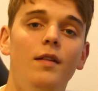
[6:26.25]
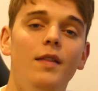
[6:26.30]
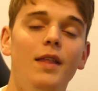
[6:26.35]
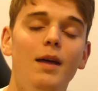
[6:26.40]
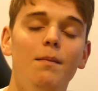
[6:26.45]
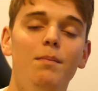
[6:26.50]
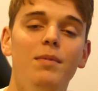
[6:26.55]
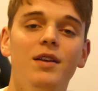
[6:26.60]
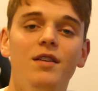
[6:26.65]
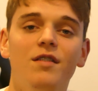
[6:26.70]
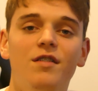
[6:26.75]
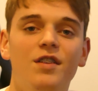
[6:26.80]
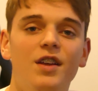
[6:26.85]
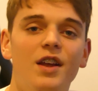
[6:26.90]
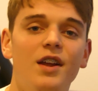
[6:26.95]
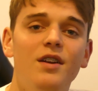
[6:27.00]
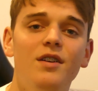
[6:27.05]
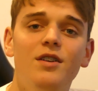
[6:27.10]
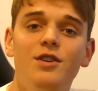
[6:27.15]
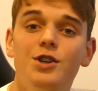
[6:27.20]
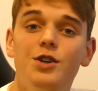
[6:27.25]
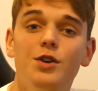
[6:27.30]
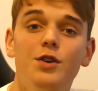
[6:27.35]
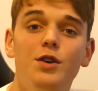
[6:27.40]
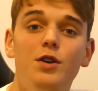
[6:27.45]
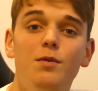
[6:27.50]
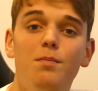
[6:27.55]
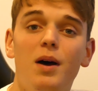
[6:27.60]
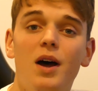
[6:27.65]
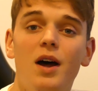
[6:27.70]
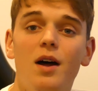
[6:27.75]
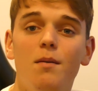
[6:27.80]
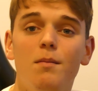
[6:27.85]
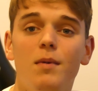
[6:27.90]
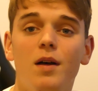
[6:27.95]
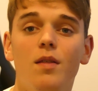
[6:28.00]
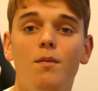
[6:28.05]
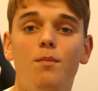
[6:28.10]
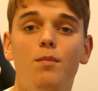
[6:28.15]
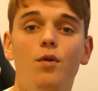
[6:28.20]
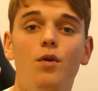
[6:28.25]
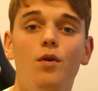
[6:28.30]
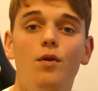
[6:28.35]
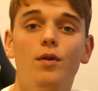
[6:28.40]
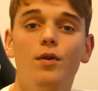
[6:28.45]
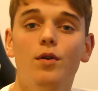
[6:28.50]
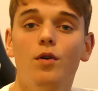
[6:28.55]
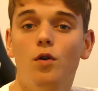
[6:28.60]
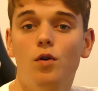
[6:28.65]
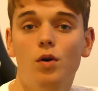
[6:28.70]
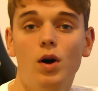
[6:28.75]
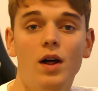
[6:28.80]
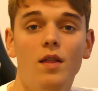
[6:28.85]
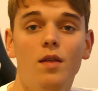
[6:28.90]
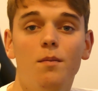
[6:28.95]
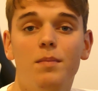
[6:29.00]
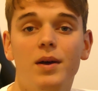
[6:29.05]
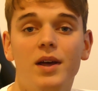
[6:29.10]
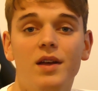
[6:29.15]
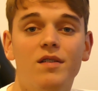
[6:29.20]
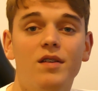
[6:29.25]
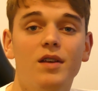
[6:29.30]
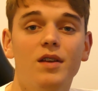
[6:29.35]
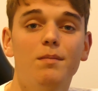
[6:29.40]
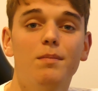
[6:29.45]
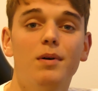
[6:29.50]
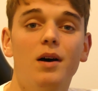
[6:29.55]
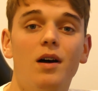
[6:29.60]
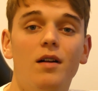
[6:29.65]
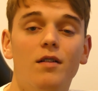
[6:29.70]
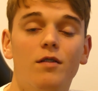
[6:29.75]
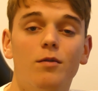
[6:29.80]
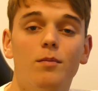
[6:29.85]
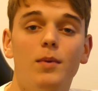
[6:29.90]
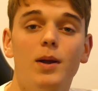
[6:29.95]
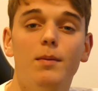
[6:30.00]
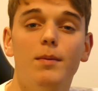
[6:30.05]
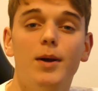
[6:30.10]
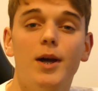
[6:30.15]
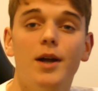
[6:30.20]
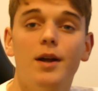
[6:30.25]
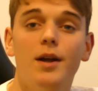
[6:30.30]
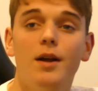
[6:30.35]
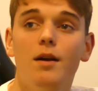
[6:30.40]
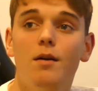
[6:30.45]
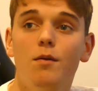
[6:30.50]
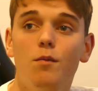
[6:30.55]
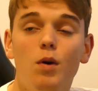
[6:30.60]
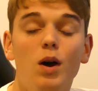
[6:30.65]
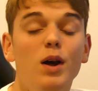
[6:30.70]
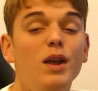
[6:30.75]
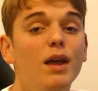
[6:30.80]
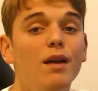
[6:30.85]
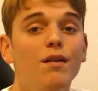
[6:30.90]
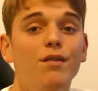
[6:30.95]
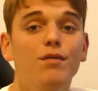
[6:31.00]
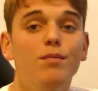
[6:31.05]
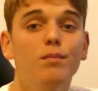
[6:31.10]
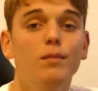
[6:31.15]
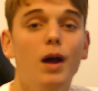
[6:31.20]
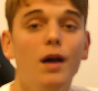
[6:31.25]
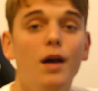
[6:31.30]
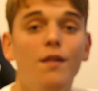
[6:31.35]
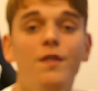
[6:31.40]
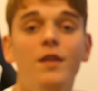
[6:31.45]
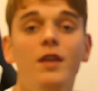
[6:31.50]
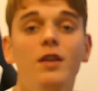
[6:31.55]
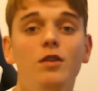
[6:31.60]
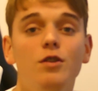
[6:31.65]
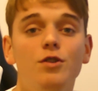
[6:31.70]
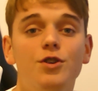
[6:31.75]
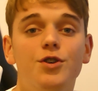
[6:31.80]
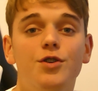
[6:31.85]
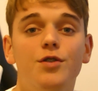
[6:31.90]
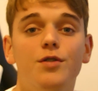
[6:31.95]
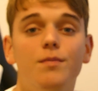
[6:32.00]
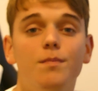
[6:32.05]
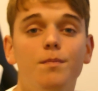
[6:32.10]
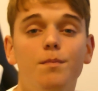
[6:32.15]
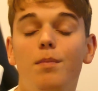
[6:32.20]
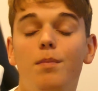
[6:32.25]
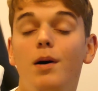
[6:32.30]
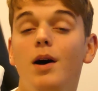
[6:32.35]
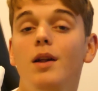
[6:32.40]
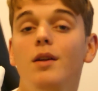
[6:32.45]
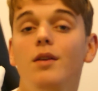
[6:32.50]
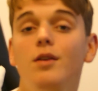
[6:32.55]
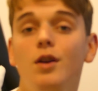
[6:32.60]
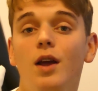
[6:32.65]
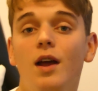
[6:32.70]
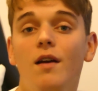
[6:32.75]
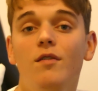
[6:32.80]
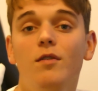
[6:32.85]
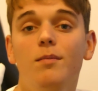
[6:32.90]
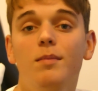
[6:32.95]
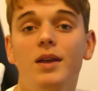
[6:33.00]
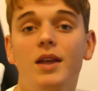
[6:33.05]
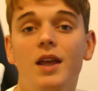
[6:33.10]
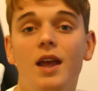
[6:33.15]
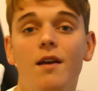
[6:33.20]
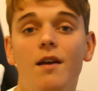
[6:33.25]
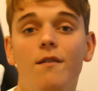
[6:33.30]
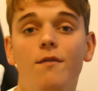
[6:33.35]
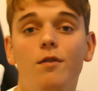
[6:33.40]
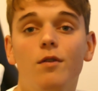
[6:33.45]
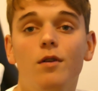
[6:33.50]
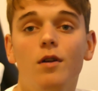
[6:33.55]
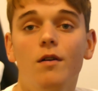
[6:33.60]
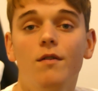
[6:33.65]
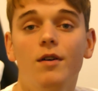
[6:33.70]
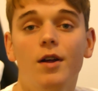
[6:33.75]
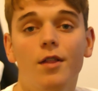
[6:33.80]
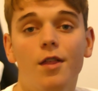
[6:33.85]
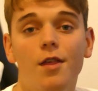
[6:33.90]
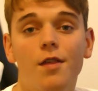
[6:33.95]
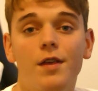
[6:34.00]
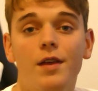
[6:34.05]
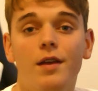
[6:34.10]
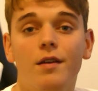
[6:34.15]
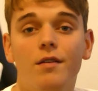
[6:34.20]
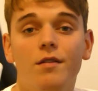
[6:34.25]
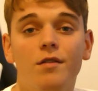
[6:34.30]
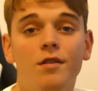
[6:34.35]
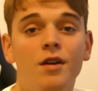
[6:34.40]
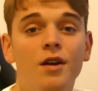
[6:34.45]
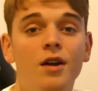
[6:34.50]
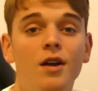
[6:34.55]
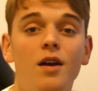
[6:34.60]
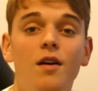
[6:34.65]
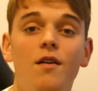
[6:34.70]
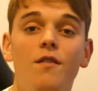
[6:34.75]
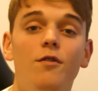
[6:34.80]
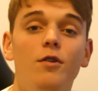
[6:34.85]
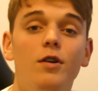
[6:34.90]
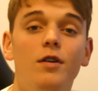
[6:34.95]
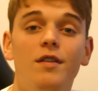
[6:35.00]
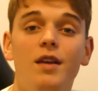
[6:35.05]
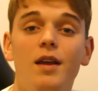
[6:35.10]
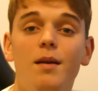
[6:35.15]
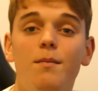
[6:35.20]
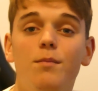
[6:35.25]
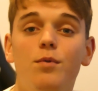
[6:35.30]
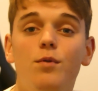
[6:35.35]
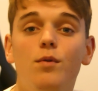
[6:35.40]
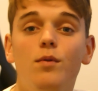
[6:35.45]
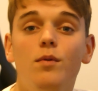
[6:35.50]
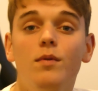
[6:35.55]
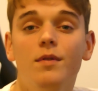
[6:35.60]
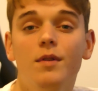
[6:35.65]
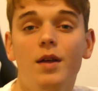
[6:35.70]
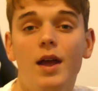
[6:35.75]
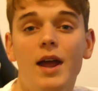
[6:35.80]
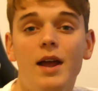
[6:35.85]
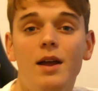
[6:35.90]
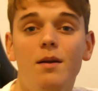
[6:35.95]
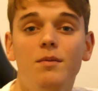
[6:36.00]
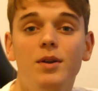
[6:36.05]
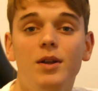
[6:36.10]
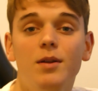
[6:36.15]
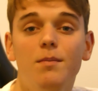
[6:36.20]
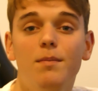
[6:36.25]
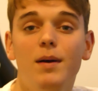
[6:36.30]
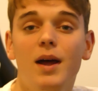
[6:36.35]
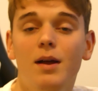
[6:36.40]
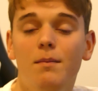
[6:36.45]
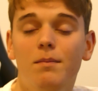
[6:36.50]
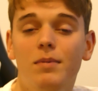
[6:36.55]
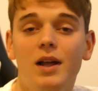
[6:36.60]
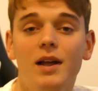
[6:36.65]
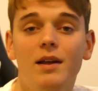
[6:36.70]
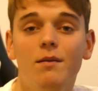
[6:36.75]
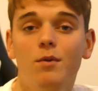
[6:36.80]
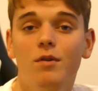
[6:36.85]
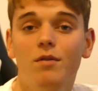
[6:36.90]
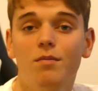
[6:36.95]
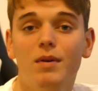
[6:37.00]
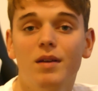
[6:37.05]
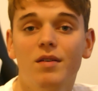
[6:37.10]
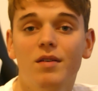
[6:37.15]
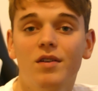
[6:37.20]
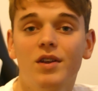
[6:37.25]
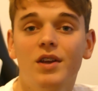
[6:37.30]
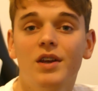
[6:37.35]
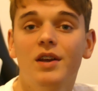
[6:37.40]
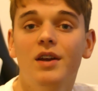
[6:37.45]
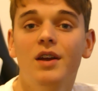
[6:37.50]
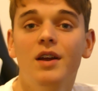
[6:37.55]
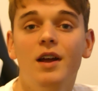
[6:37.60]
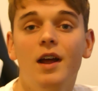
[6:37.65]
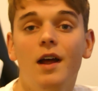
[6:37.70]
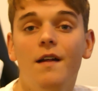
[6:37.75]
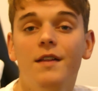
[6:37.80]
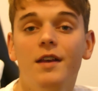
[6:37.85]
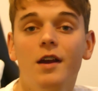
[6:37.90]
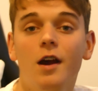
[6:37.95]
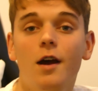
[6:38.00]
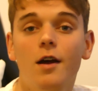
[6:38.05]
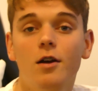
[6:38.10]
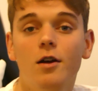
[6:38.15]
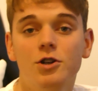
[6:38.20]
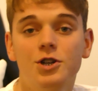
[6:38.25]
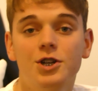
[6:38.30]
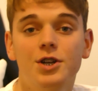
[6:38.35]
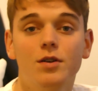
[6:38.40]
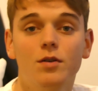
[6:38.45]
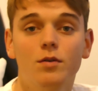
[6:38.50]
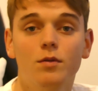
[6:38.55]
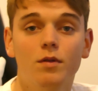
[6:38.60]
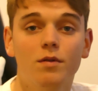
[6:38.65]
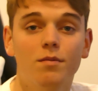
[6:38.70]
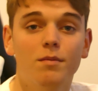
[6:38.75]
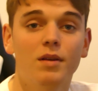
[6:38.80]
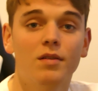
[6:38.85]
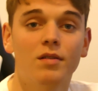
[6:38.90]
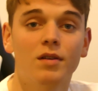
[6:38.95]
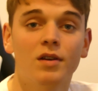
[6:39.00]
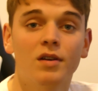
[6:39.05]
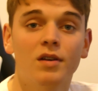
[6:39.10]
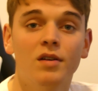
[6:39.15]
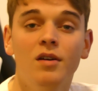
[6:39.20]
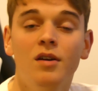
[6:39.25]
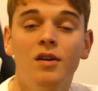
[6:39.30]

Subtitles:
That being said, should you buy a motherboard or other PC parts from eBay? Well, yes, I think you should, but you have to be careful of other things. For example, the AMD backplate was missing and the IO shield was missing.